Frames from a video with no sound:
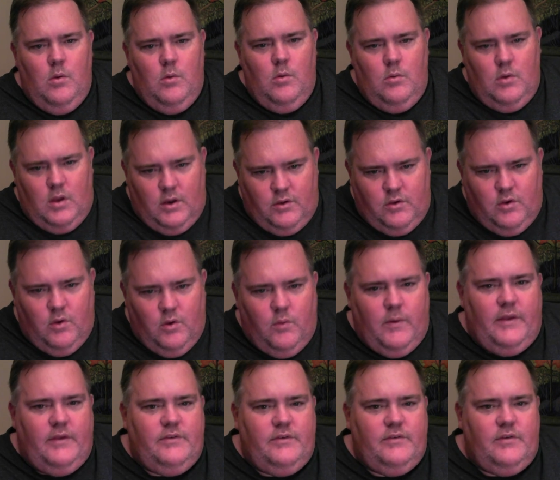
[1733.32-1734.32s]
in 2
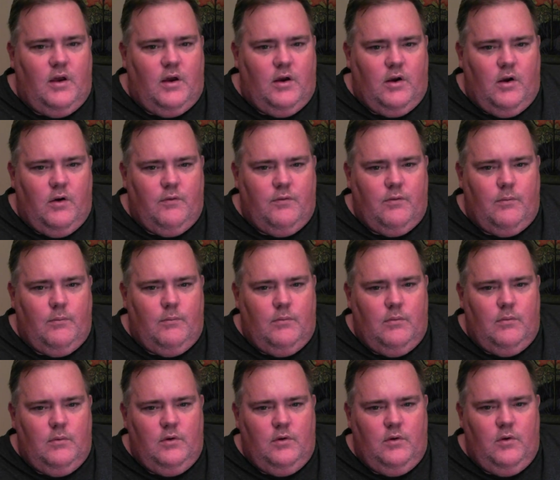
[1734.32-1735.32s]
weeks I'll go from
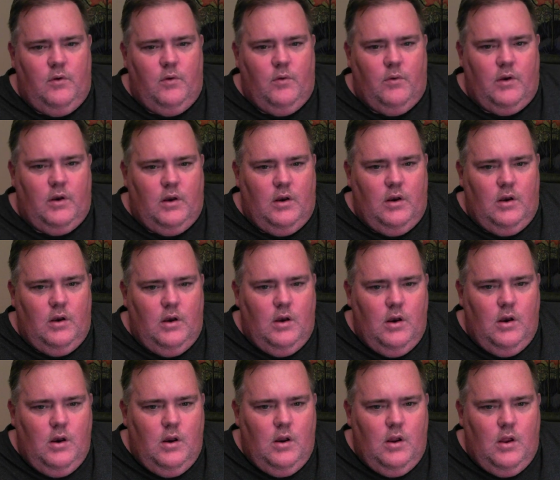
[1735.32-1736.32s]
doing,
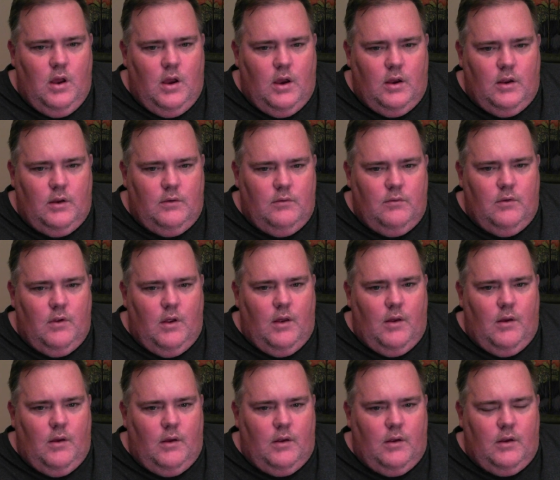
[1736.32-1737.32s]
I'm
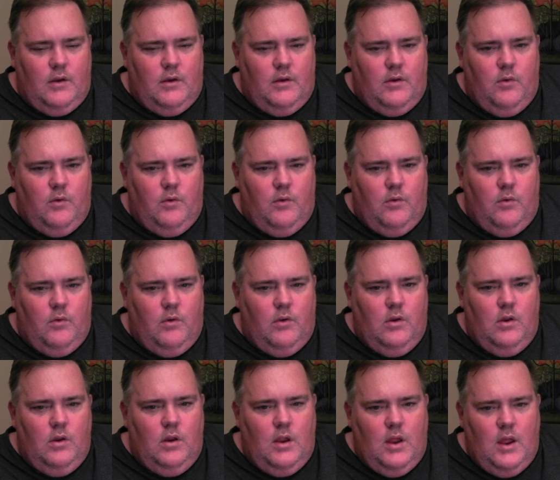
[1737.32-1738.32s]
gonna do
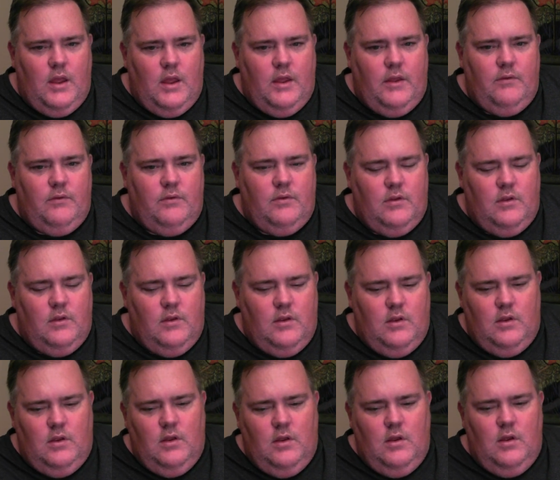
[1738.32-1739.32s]
8
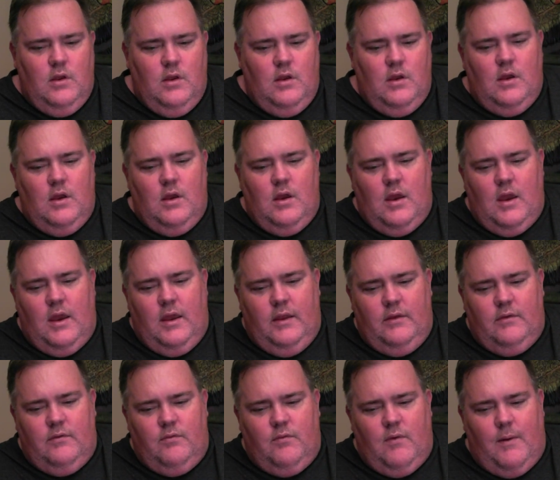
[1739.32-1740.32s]

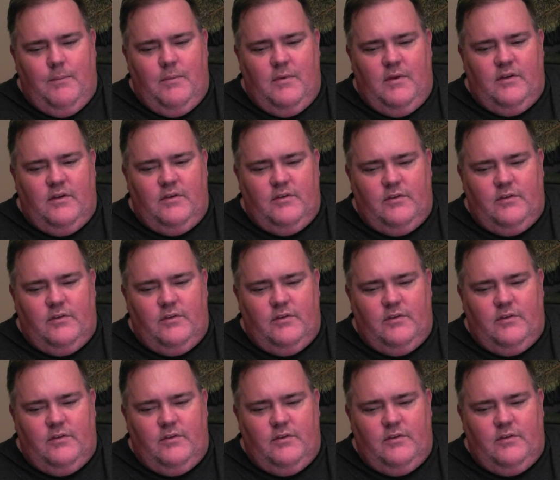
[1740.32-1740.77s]
repetitions